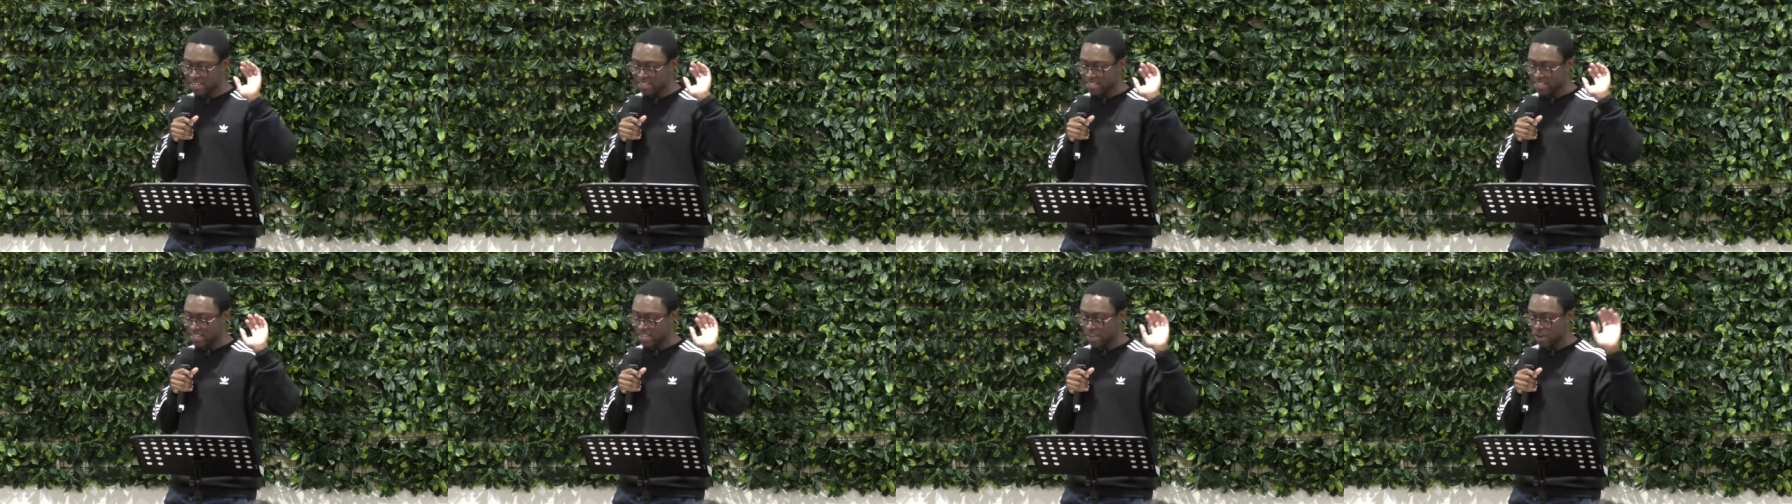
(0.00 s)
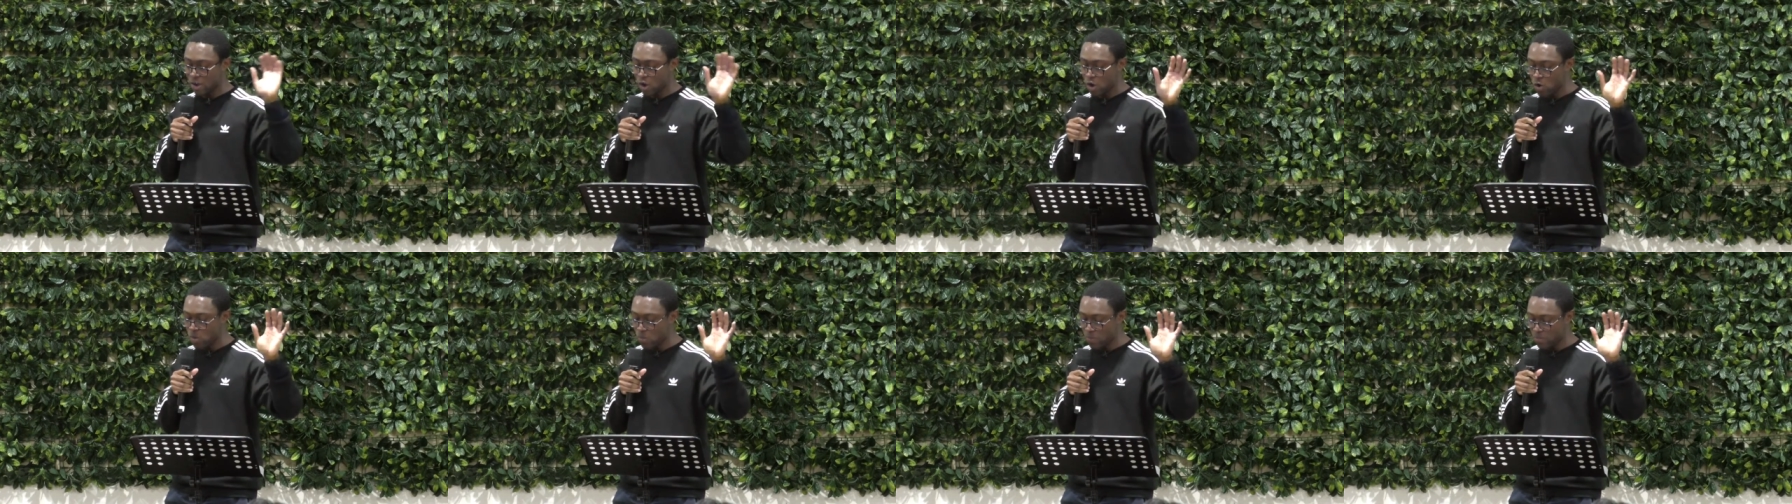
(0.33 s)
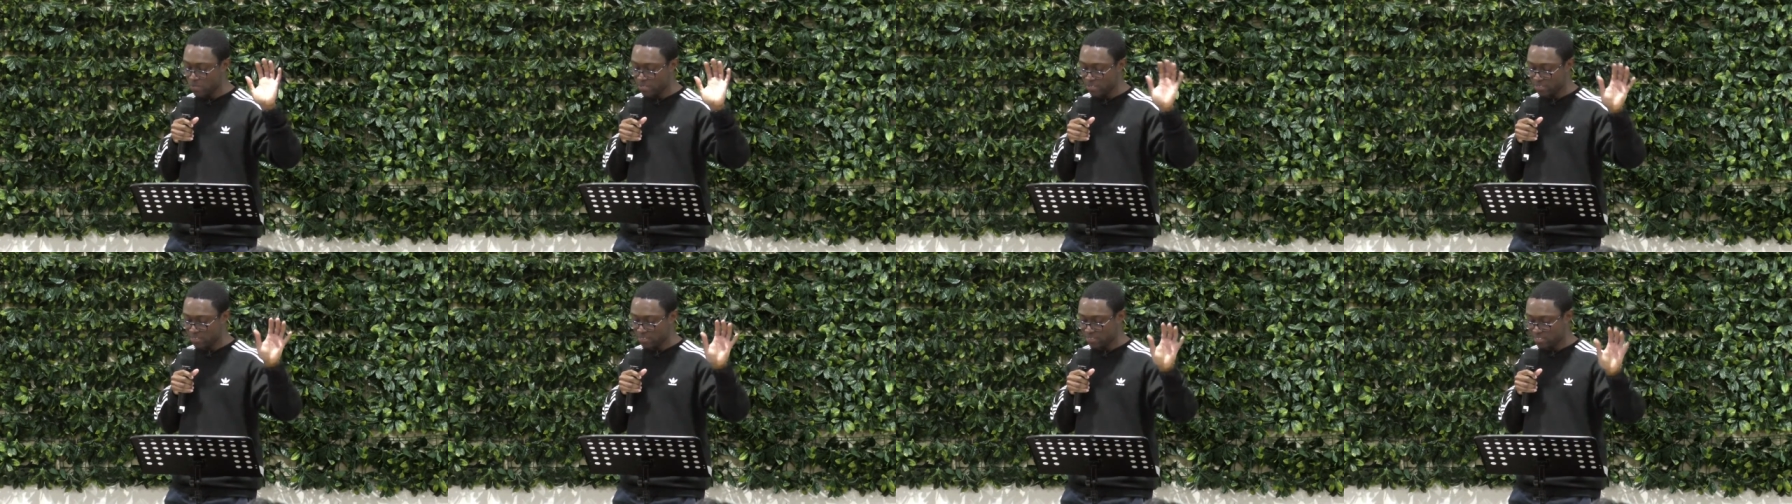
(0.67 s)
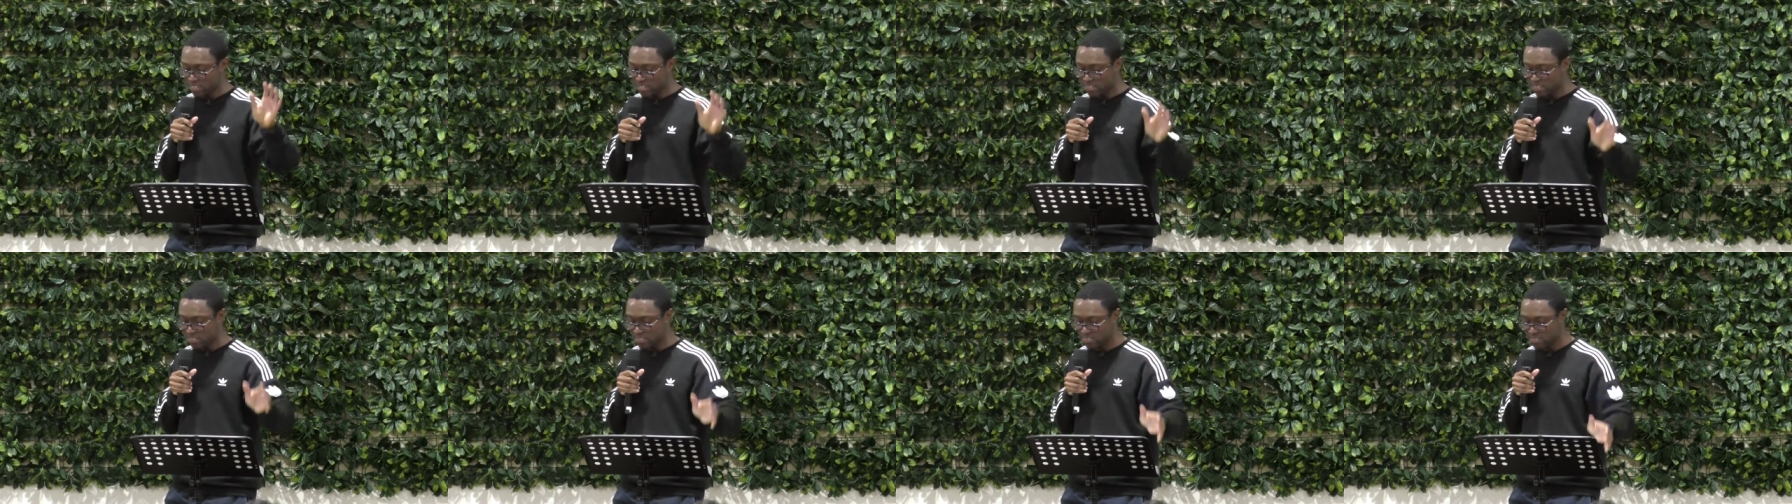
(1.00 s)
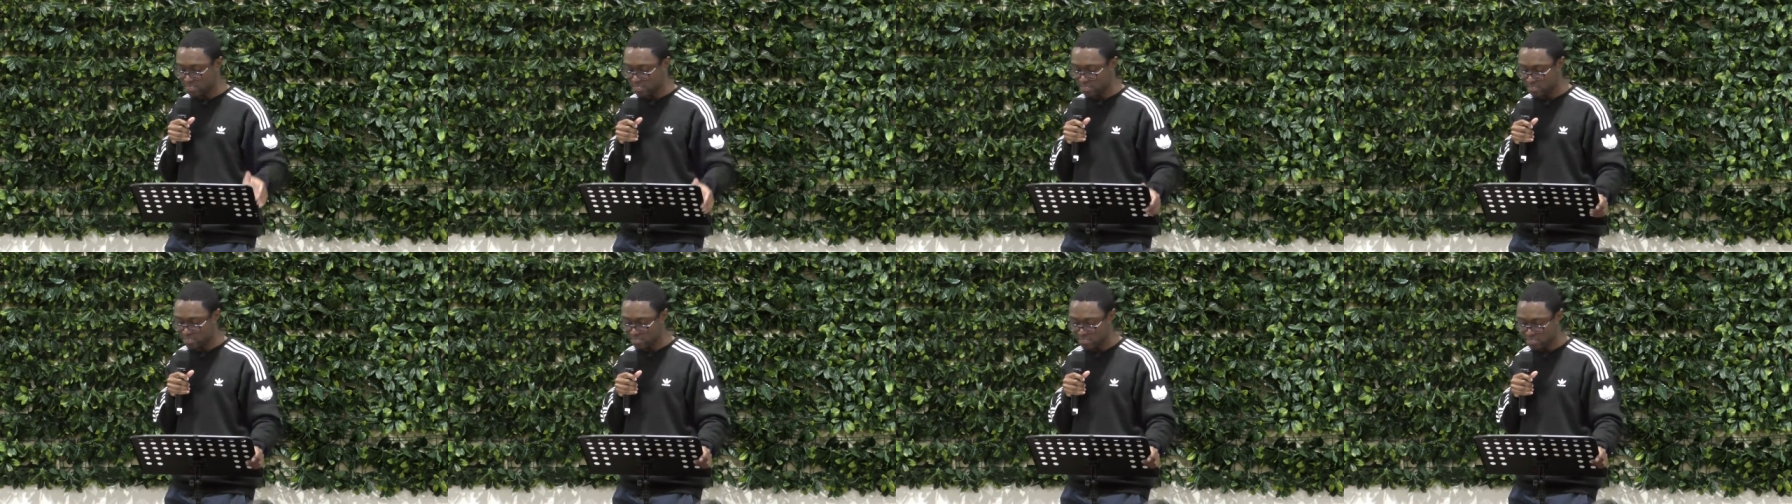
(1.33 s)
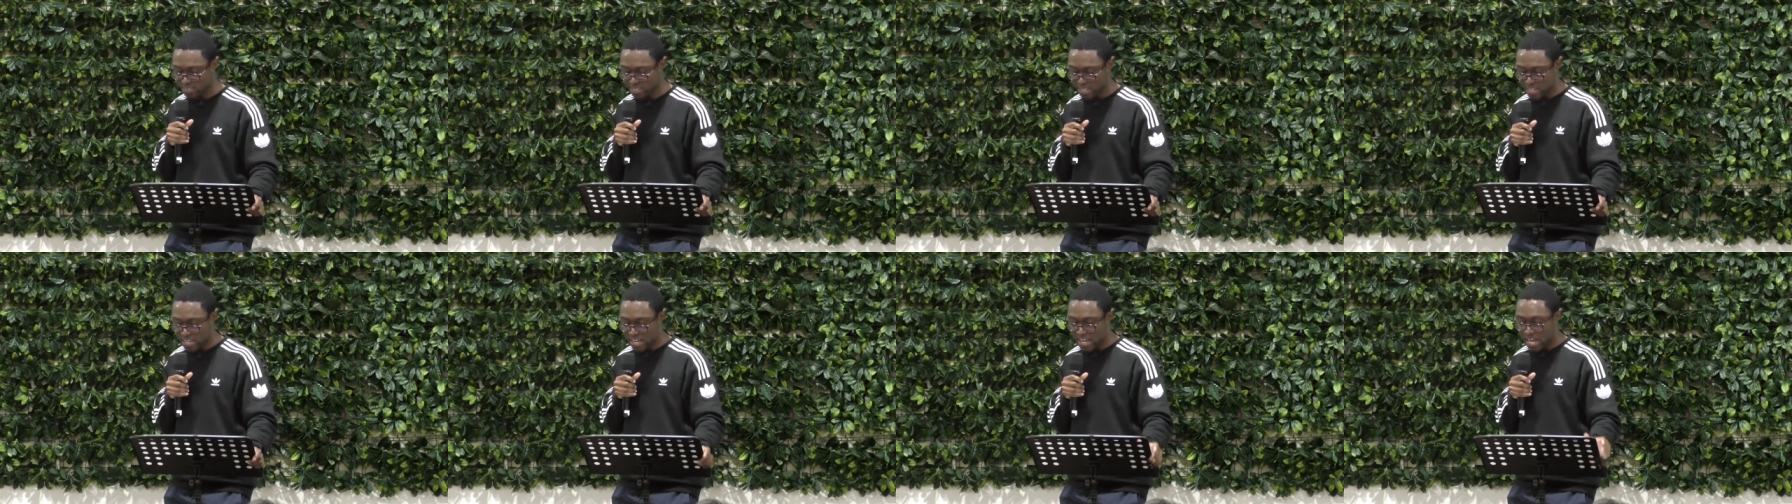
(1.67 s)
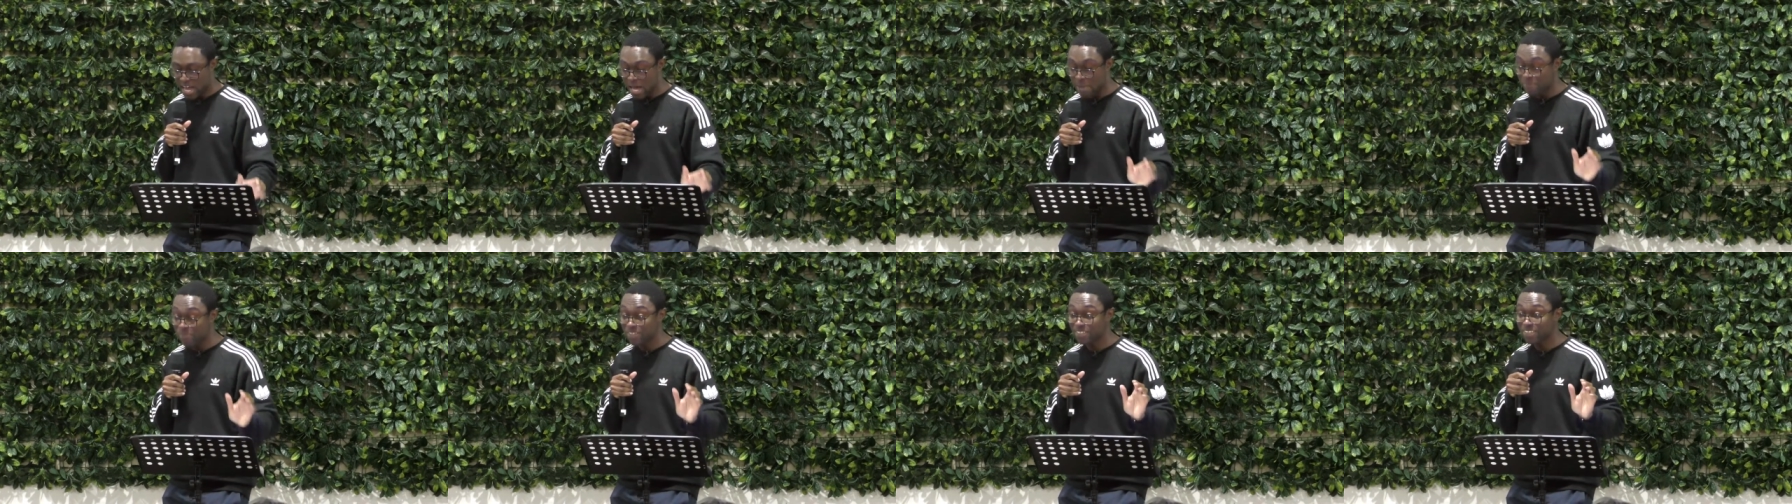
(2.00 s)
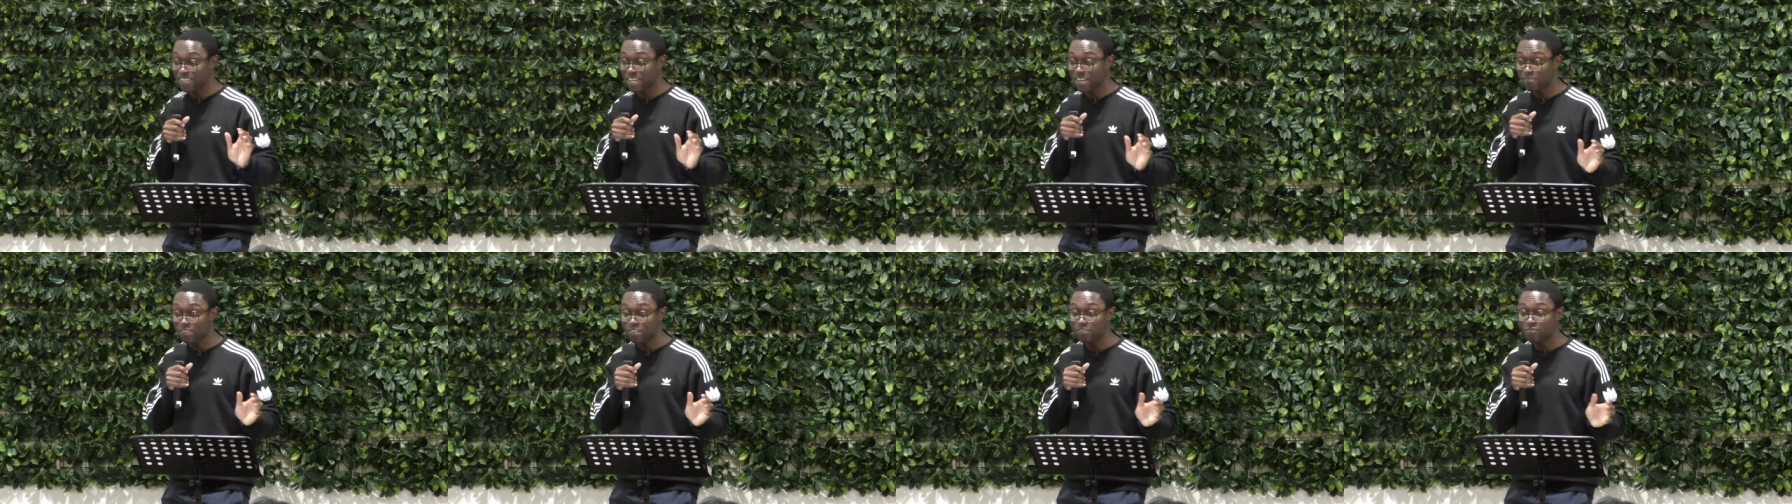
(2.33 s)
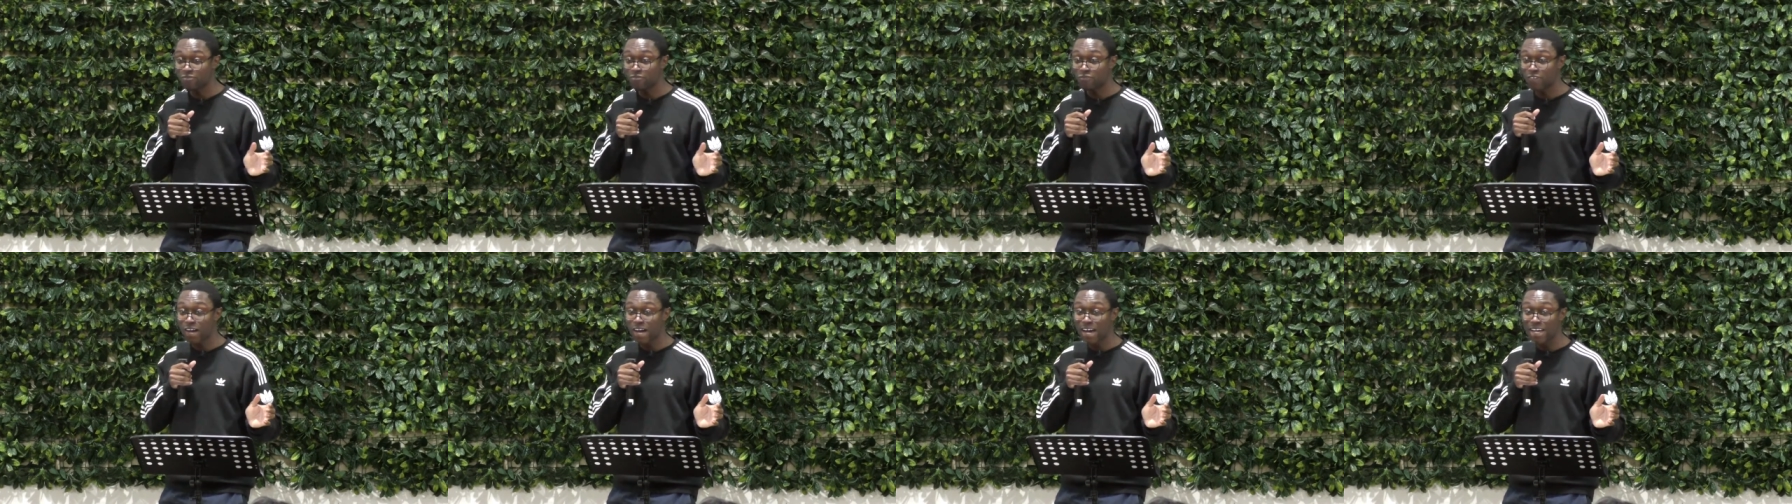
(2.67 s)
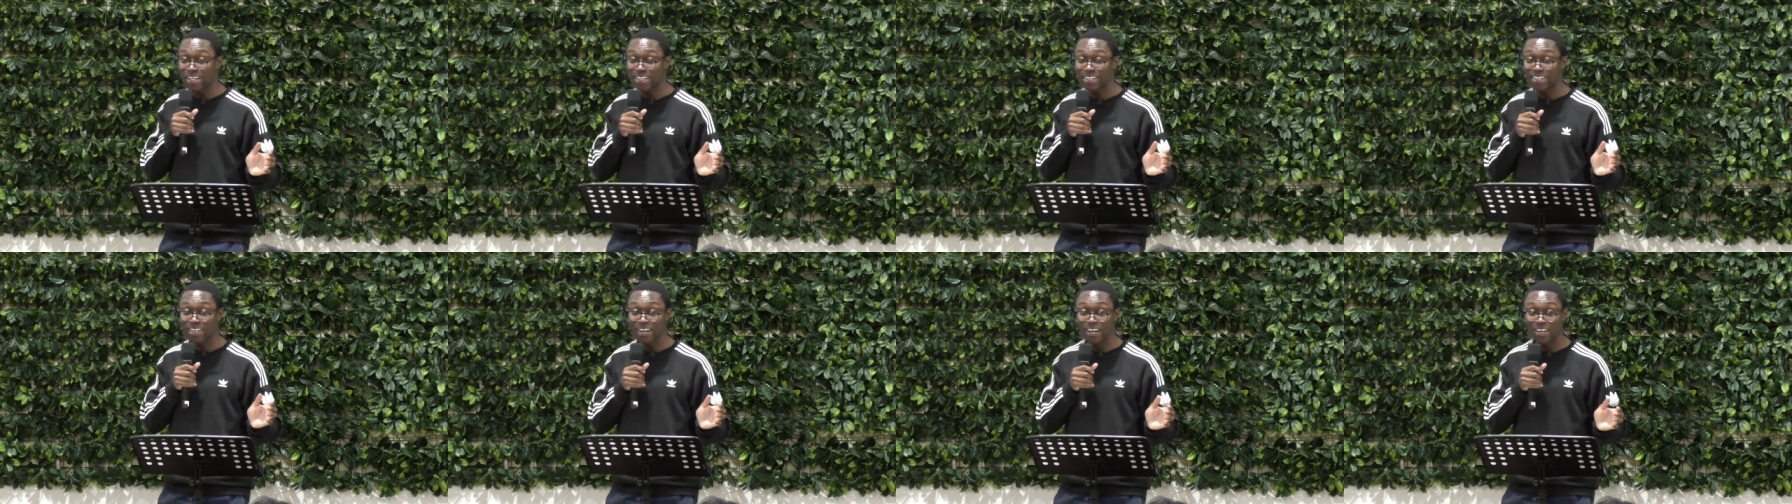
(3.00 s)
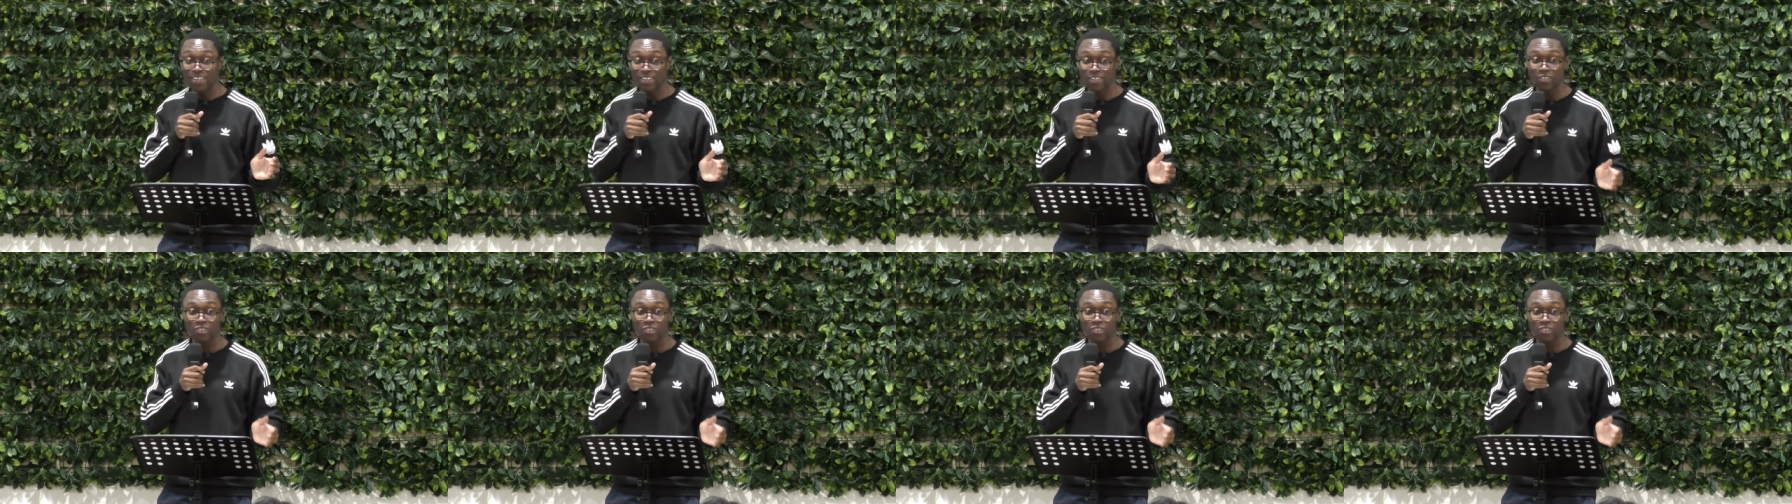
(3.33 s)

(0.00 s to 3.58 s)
their hope in Jesus is, um, that they've invited other